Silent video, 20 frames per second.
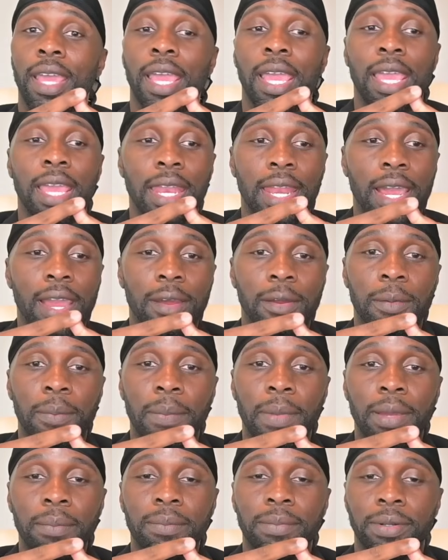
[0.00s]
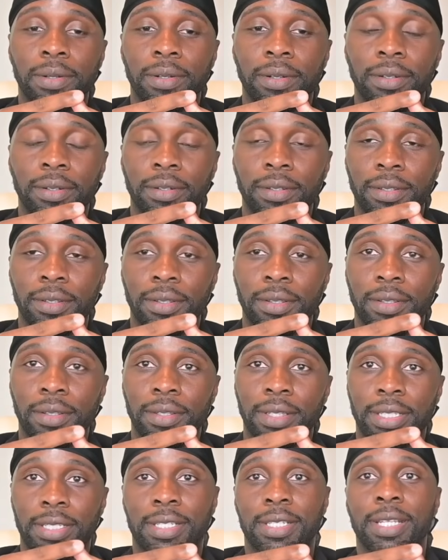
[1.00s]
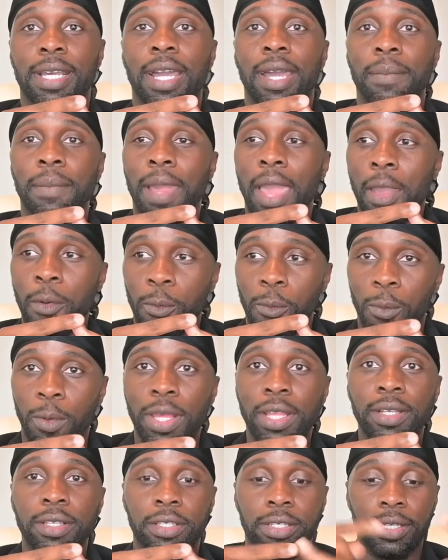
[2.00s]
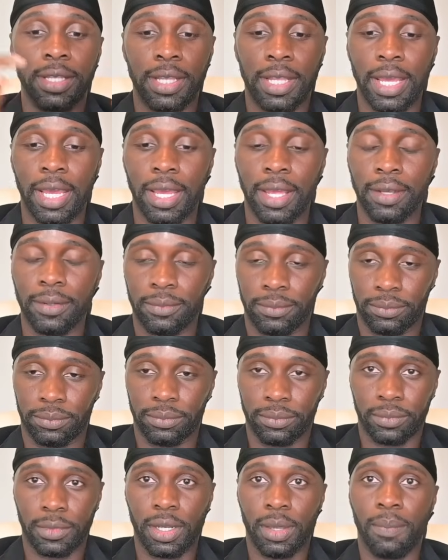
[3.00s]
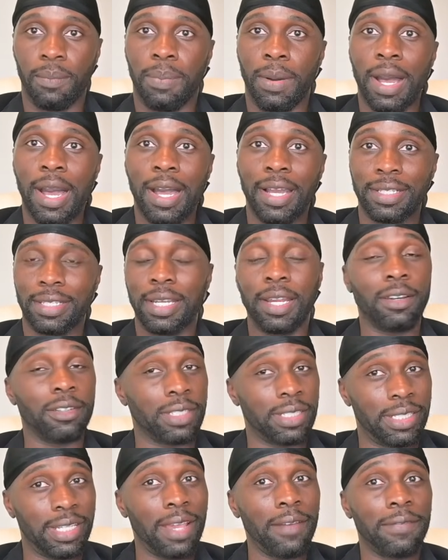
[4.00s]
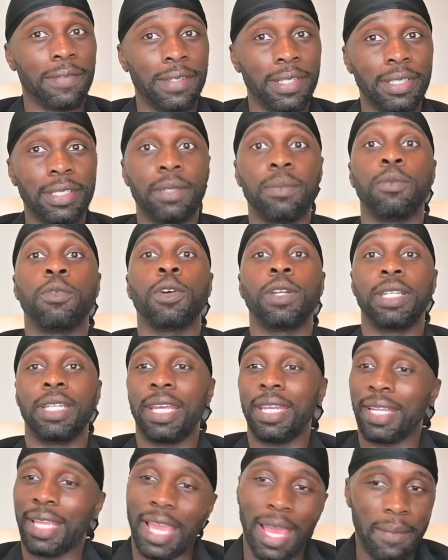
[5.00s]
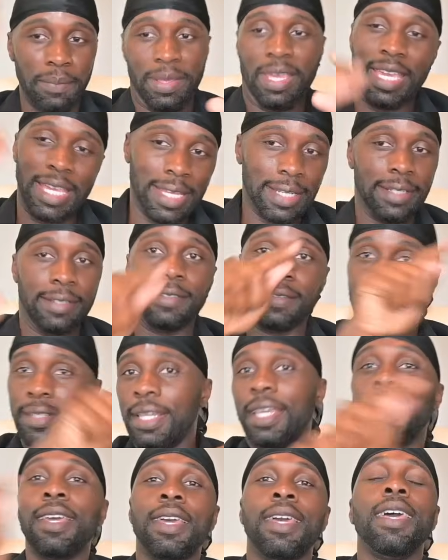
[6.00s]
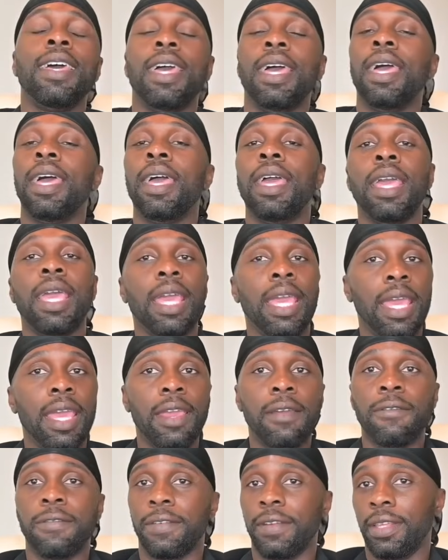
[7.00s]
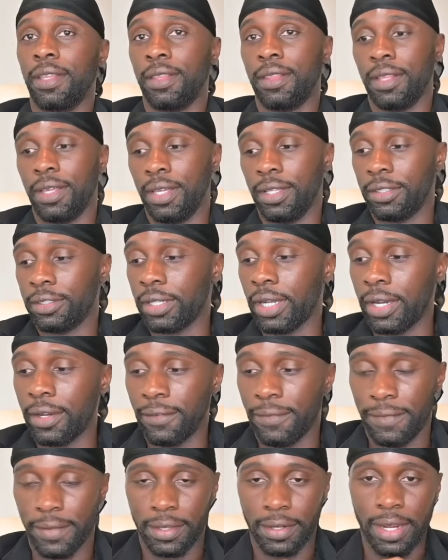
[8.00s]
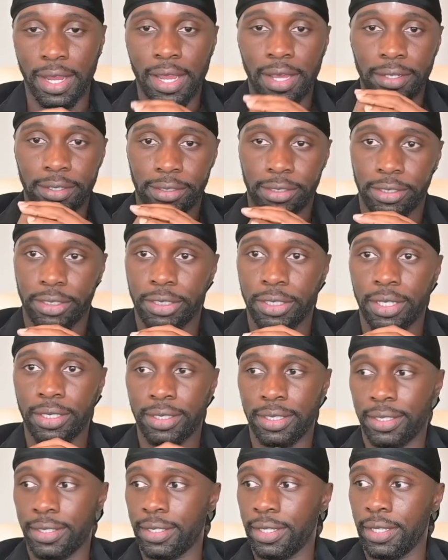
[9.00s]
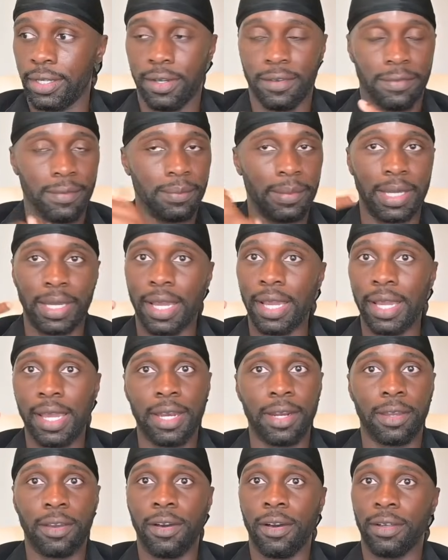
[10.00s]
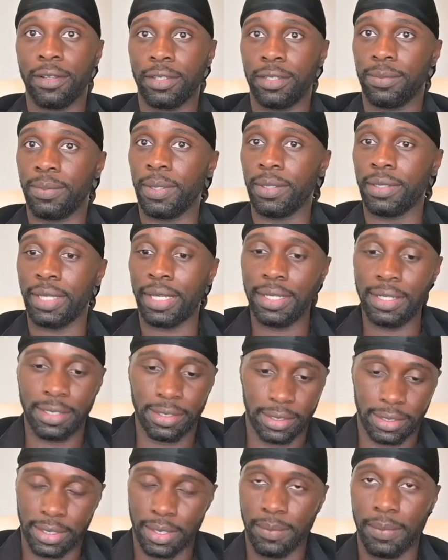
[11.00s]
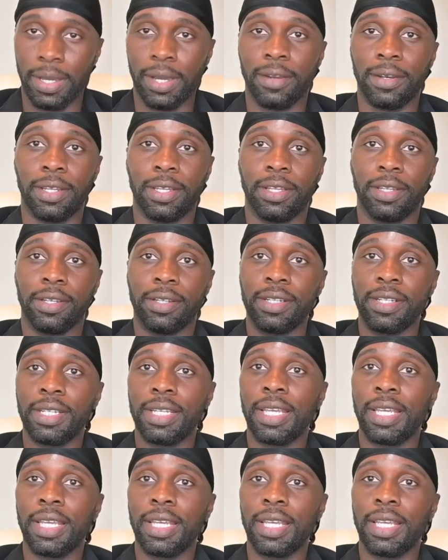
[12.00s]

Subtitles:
And I remember this time I went to that box and I was definitely more dedicated. I'm hitting everything, trying to figure out how to shut this thing off. I'm like, I gotta call these, they need to come out here